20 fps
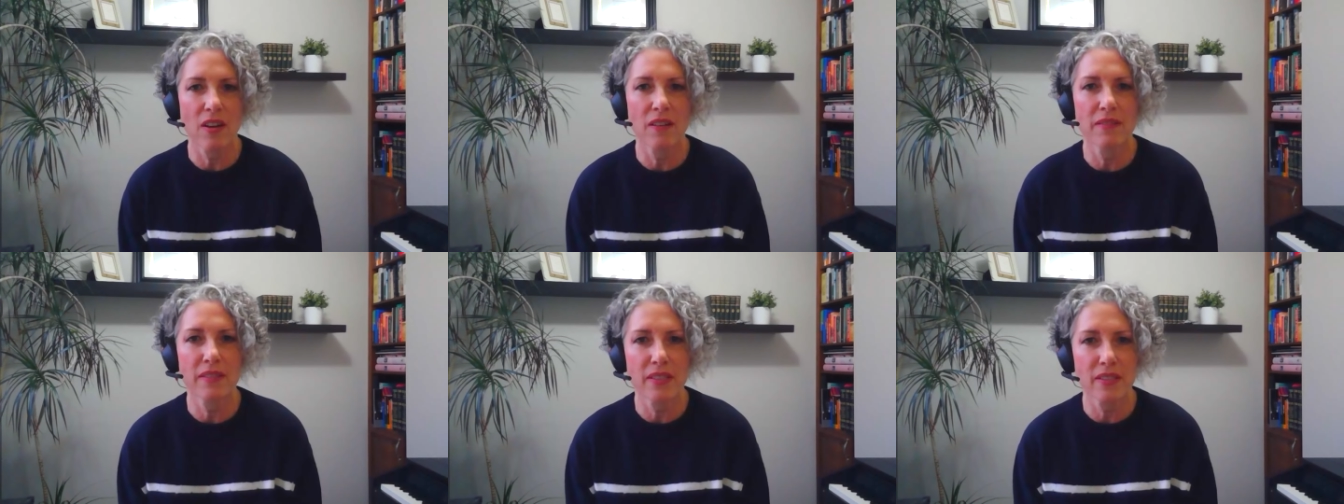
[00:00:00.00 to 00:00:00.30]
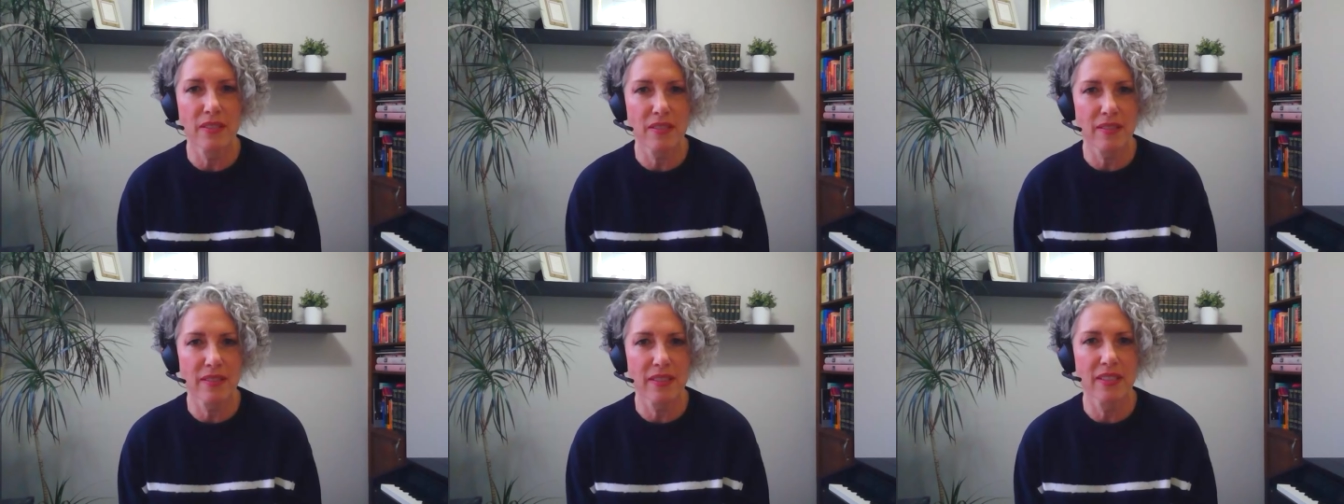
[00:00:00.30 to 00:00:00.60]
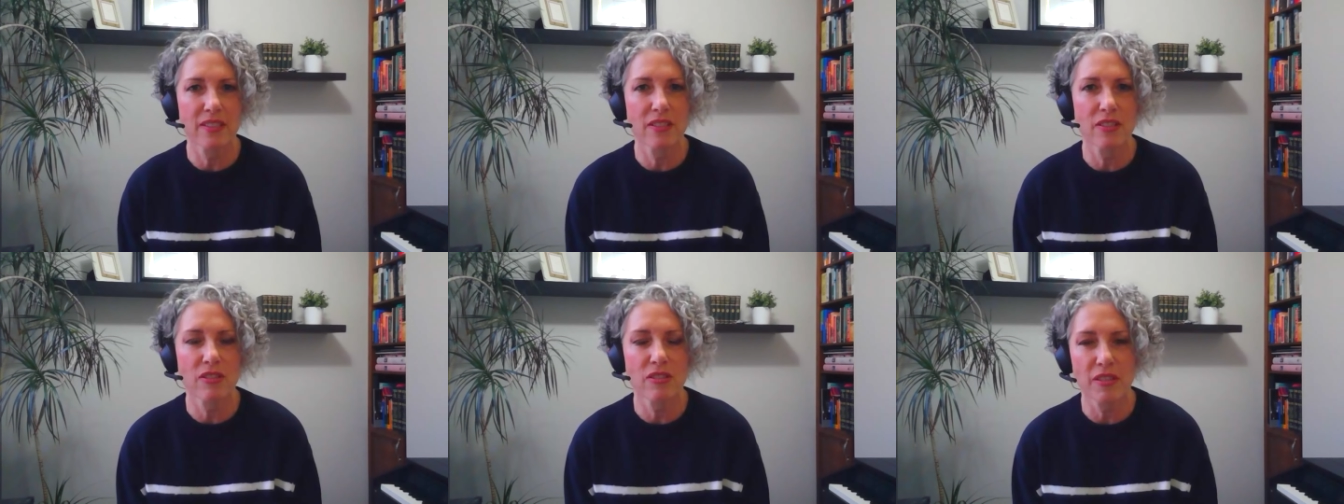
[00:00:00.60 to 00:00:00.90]

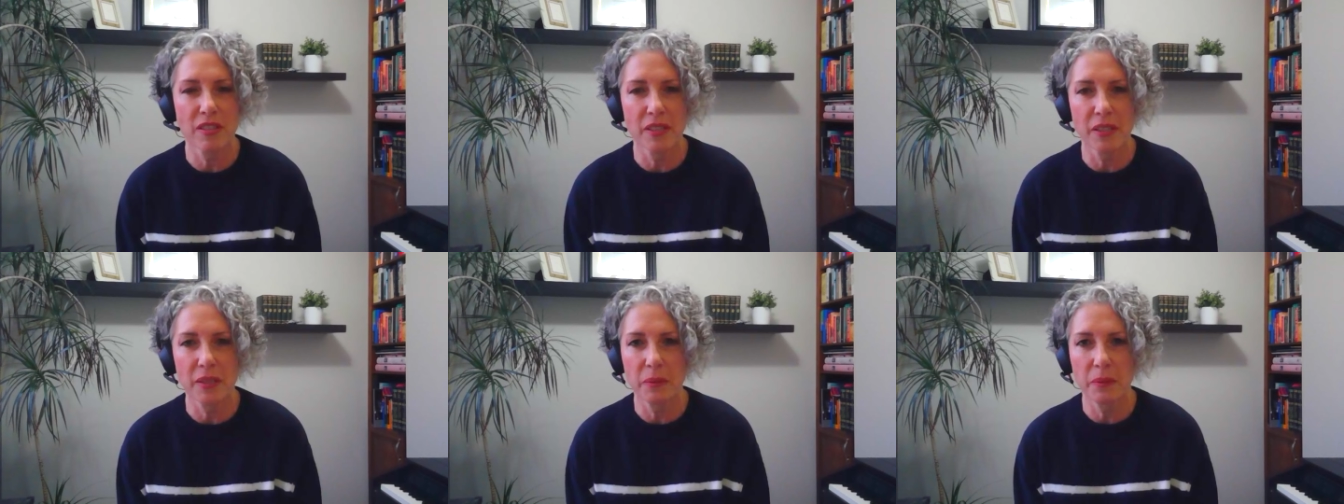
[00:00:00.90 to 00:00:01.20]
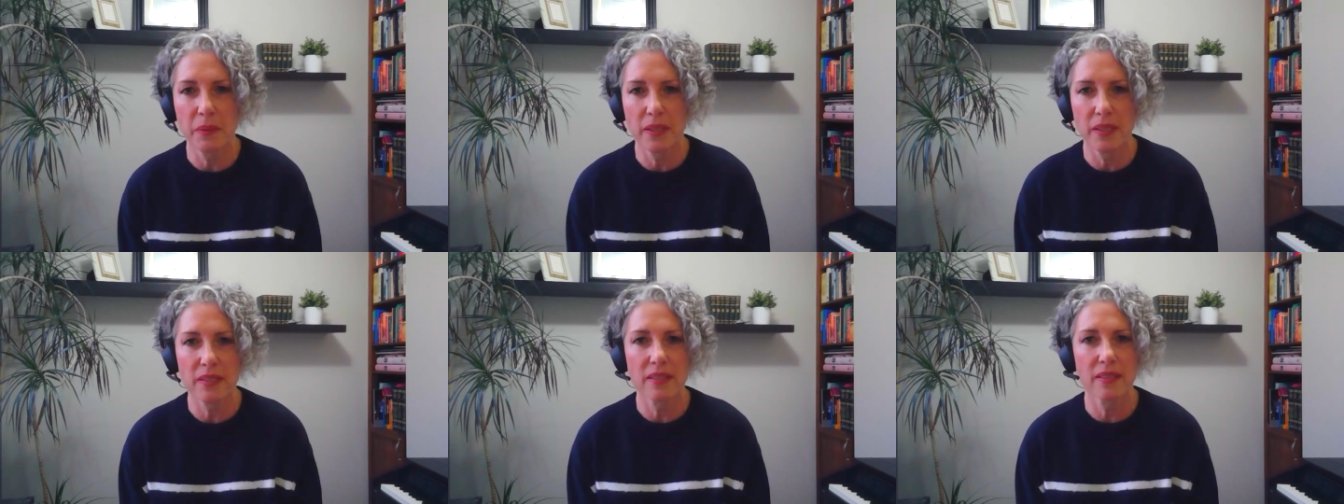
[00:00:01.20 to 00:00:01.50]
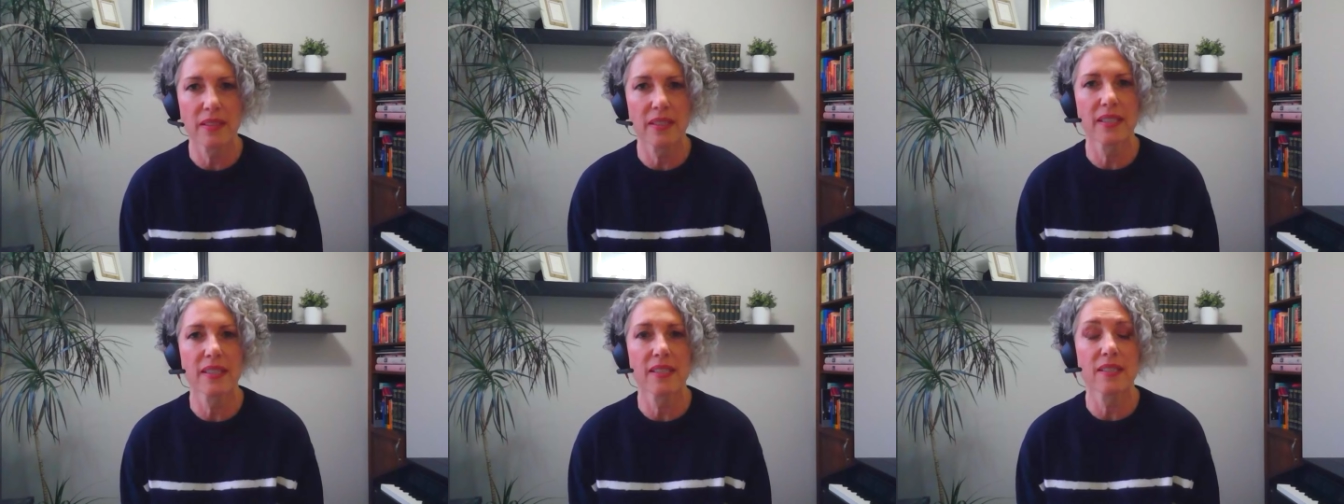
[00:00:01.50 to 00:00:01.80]
obviously, to start with,
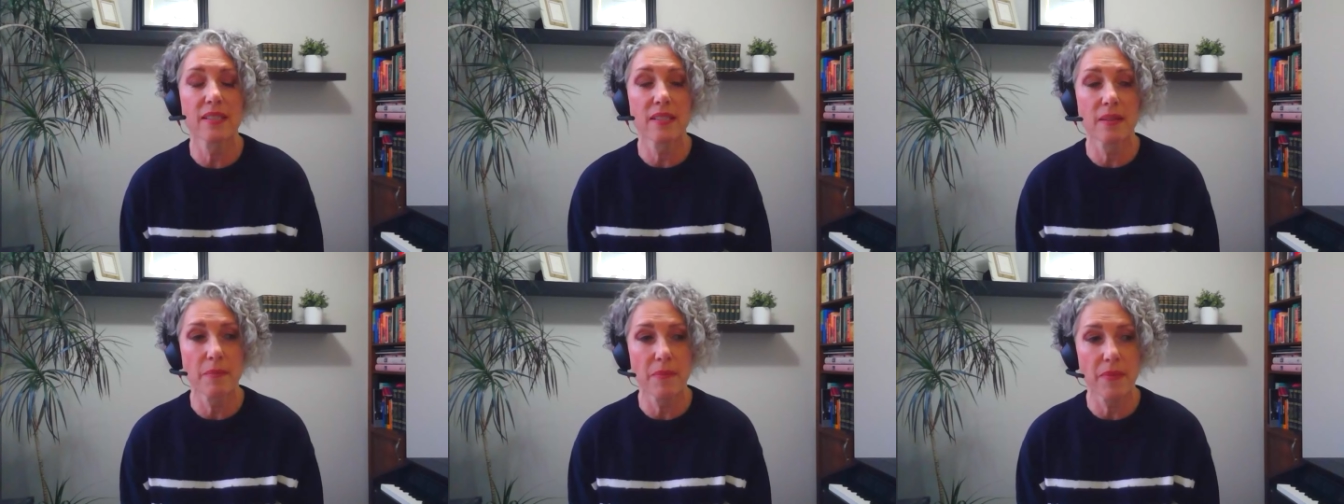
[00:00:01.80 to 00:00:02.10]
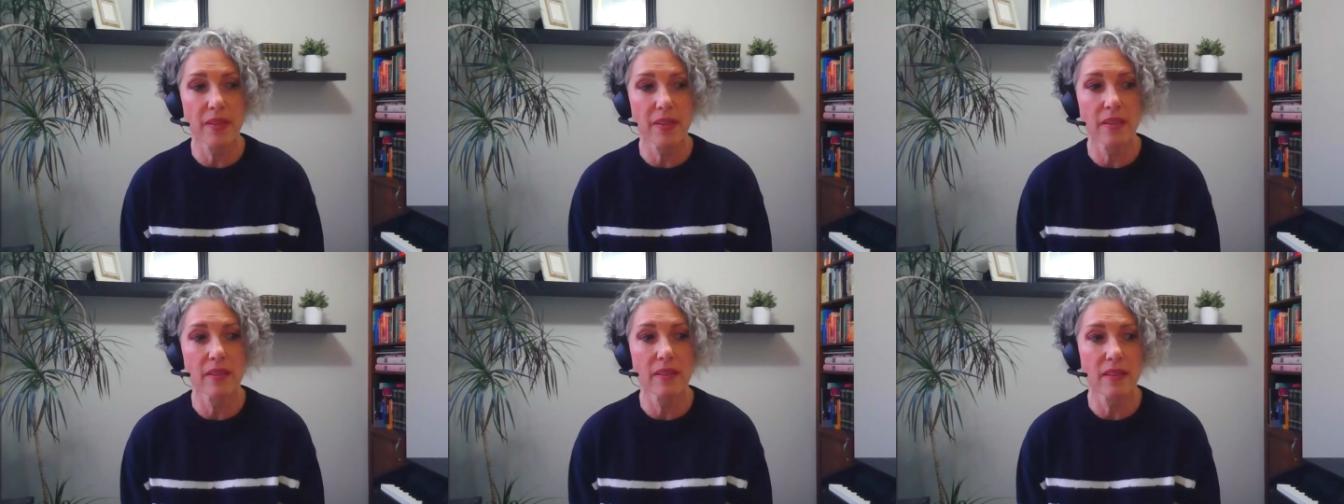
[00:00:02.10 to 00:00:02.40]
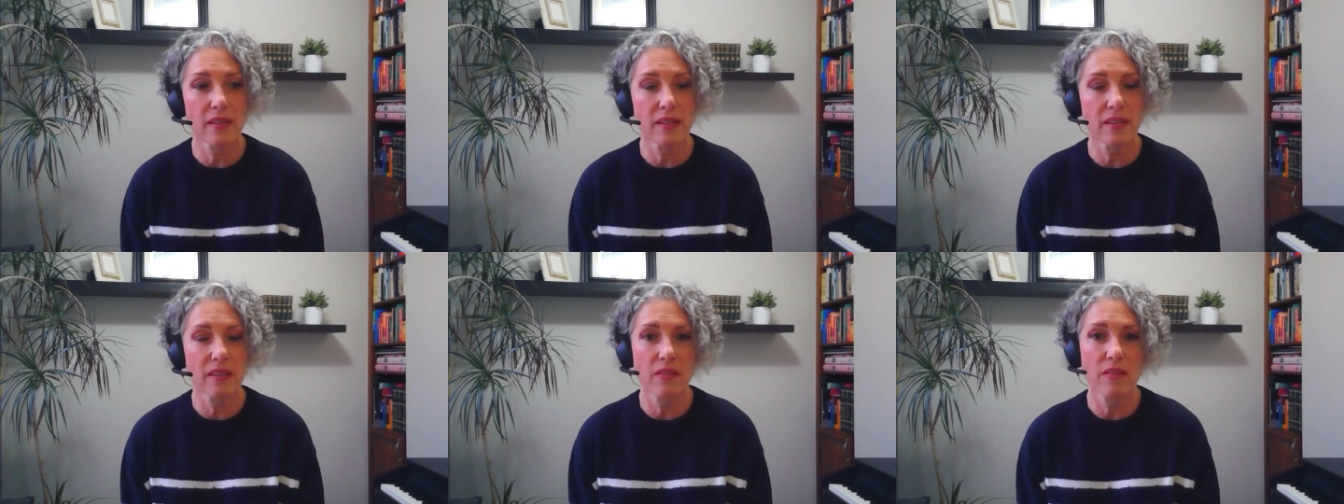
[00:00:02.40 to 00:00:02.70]
like it's something
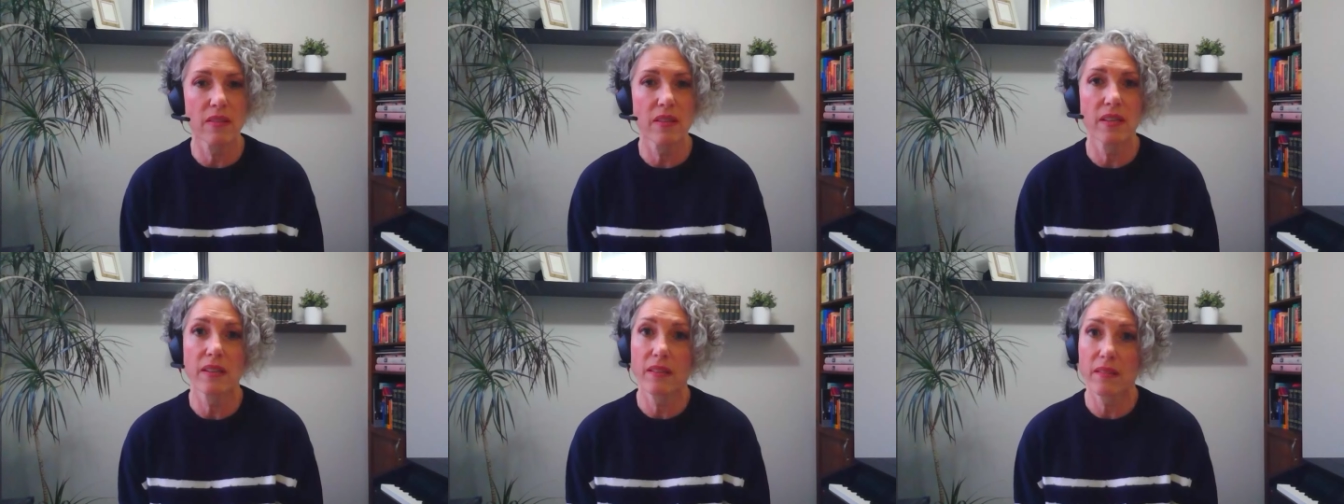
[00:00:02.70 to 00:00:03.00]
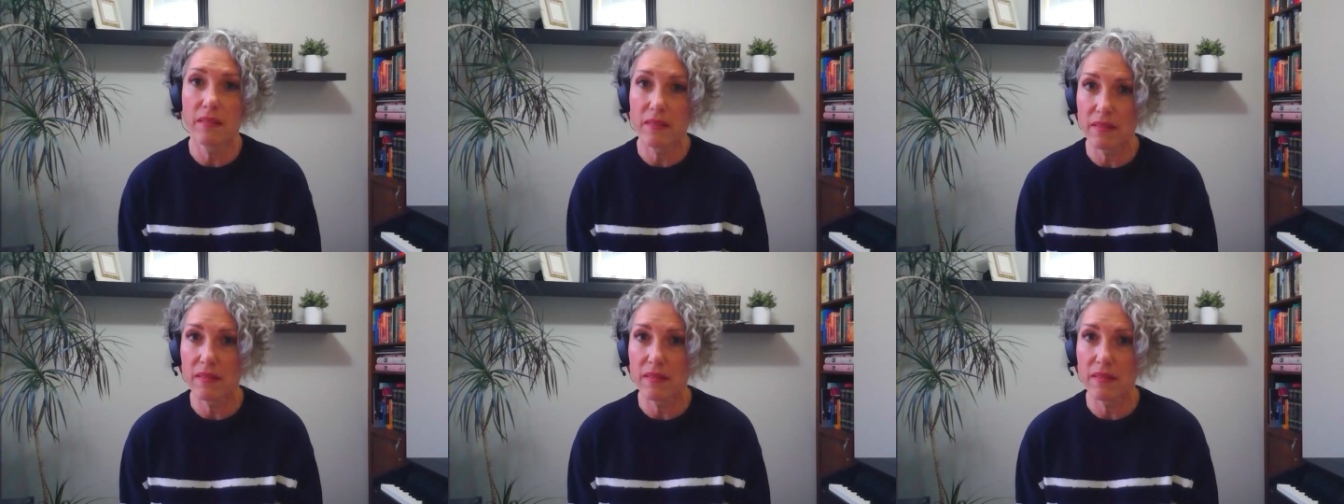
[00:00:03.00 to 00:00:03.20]
that you think,